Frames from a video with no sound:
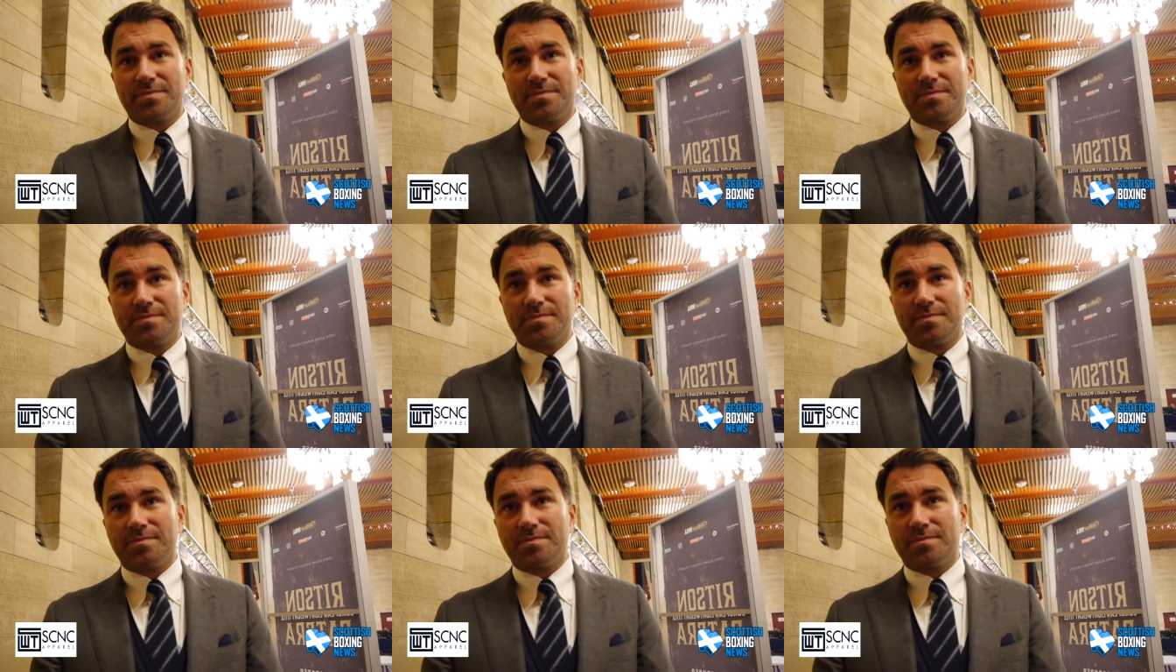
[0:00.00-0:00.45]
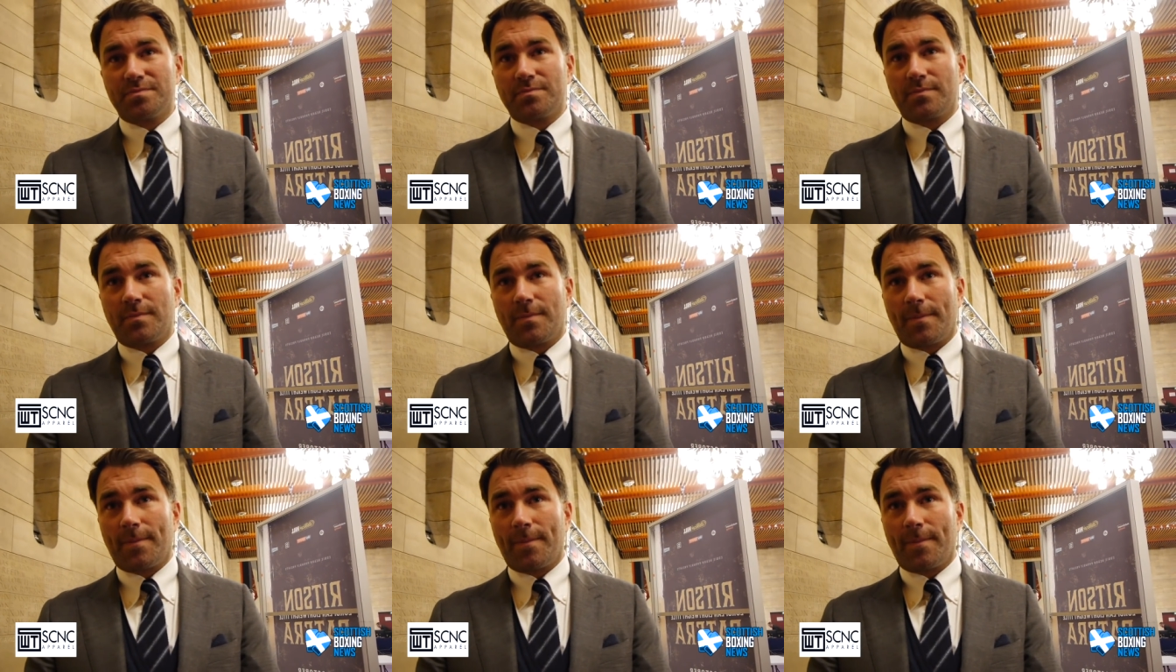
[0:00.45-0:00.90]
do you hope to
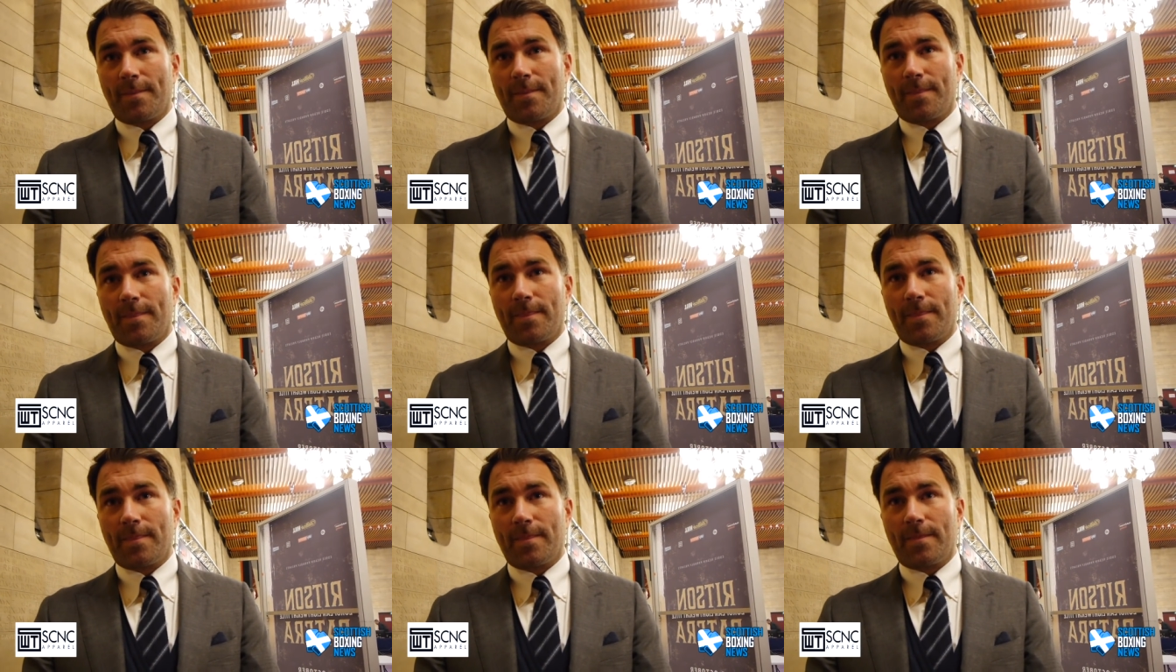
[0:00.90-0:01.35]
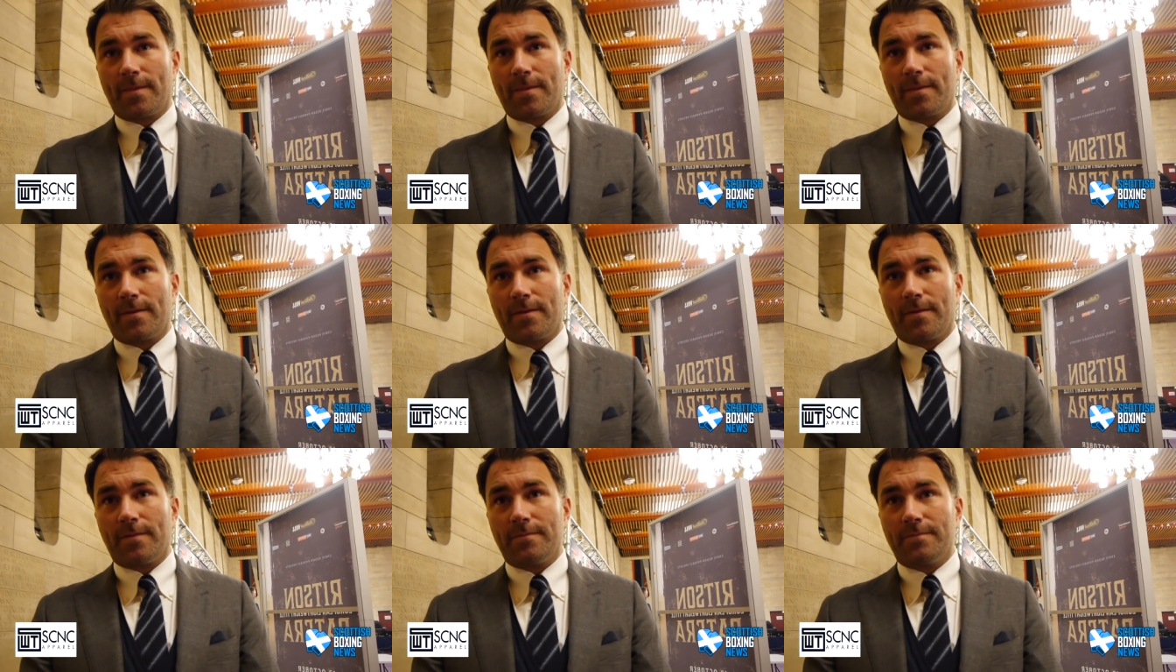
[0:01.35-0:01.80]
sort of bring him back for,
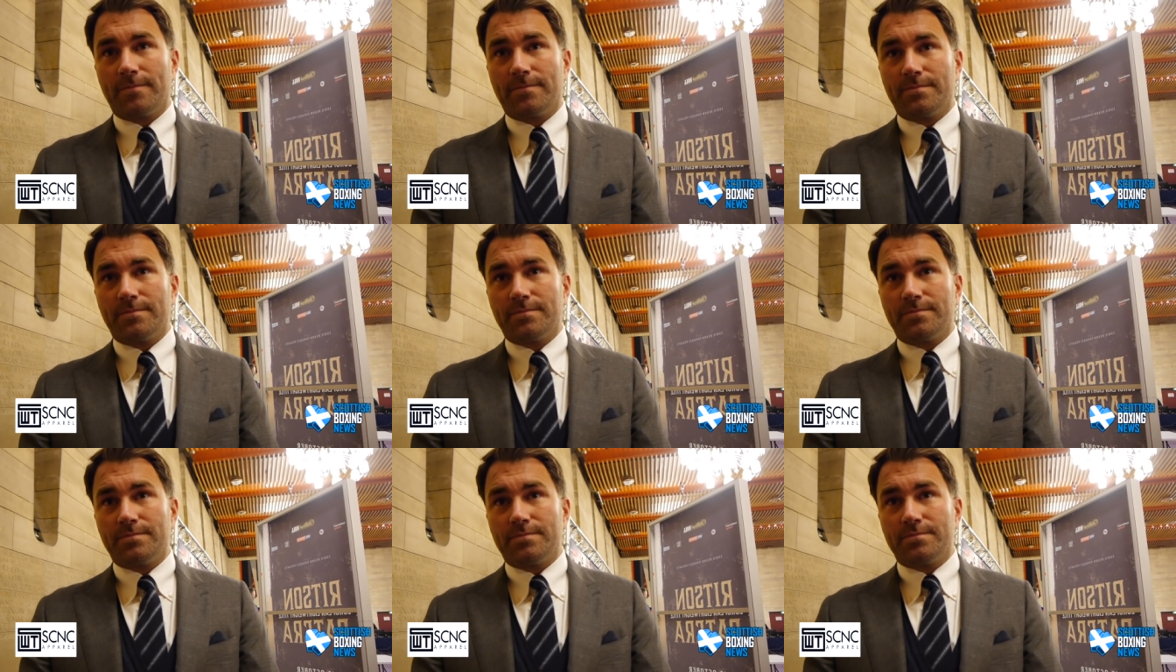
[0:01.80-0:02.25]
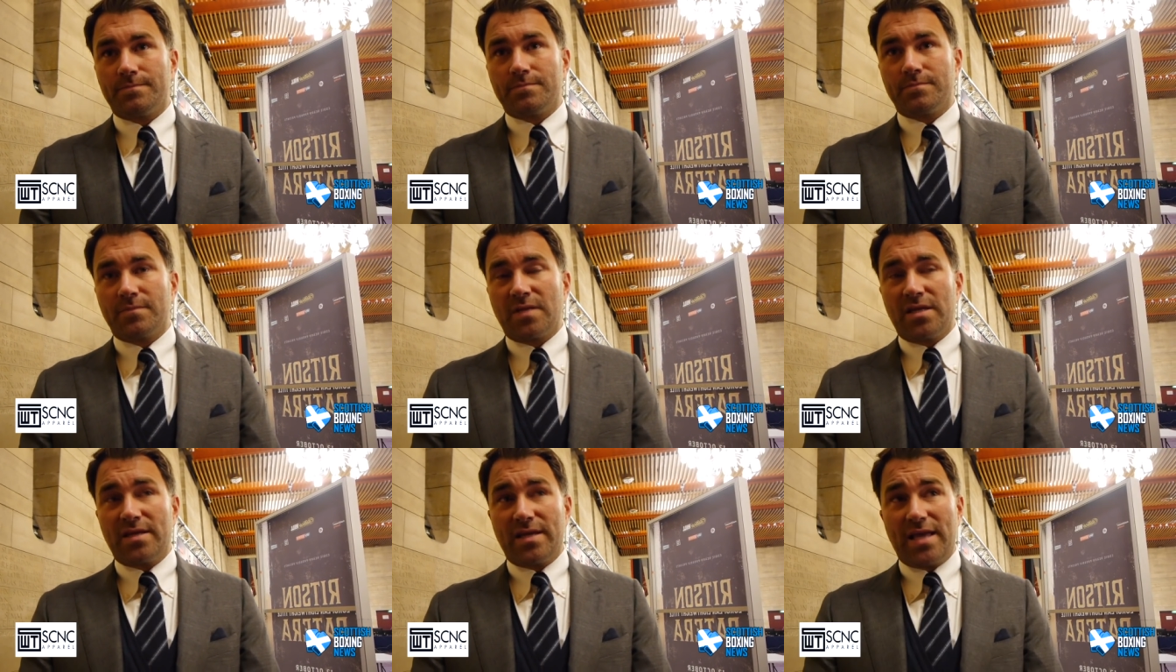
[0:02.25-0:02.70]
for shows and things?